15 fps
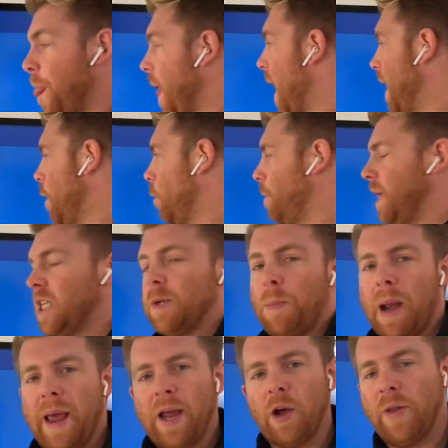and it will be
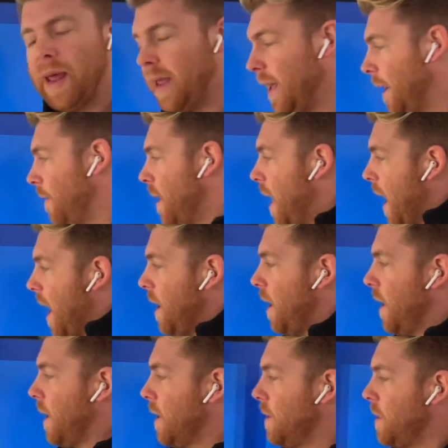displaying on here. And
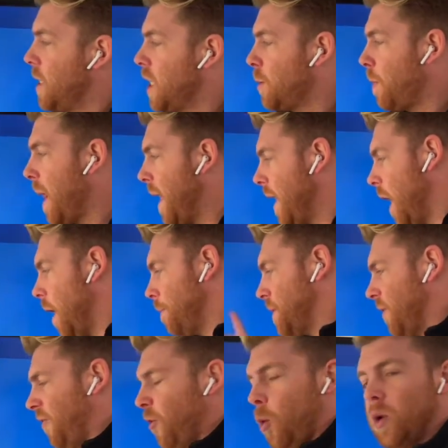I can display up to
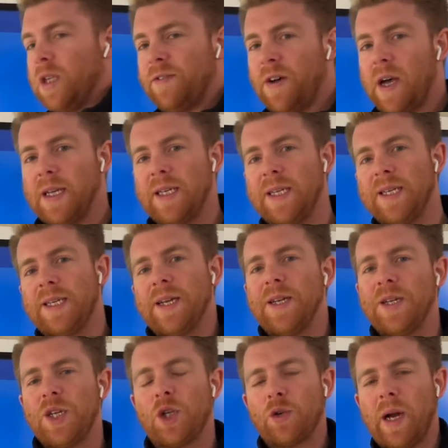4 devices
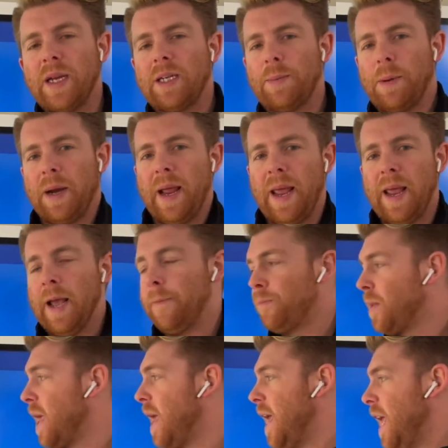straight up on here.
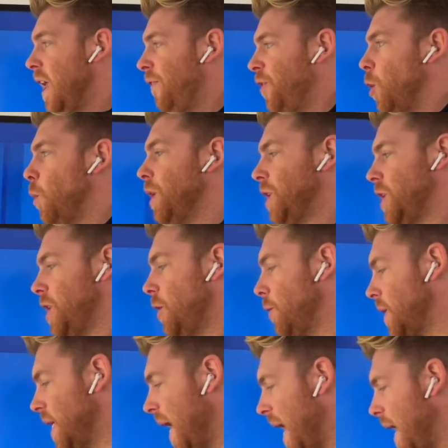If you wish to
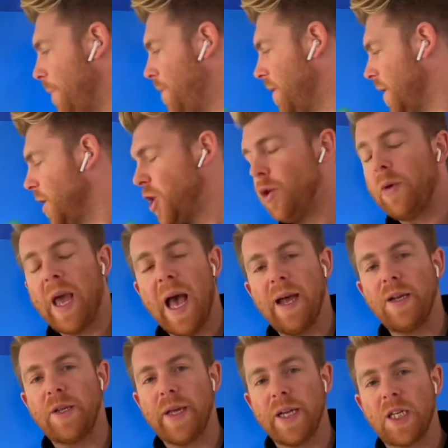use an app, you can
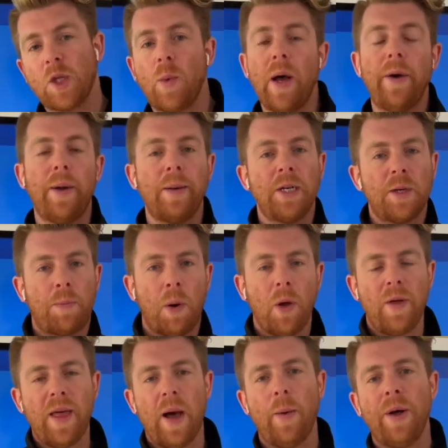do that as well and deploy
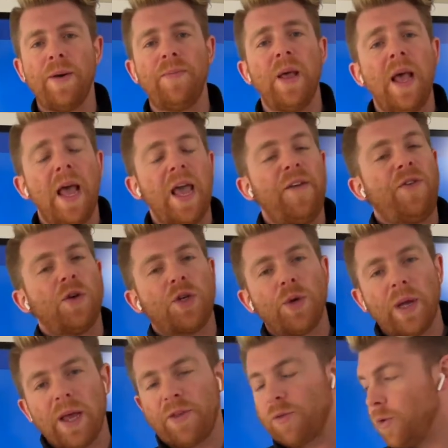that one. If you're
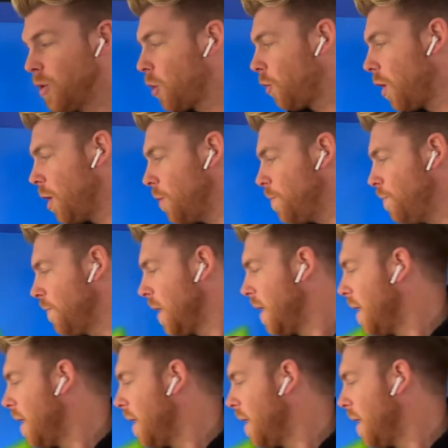doing it through Chrome,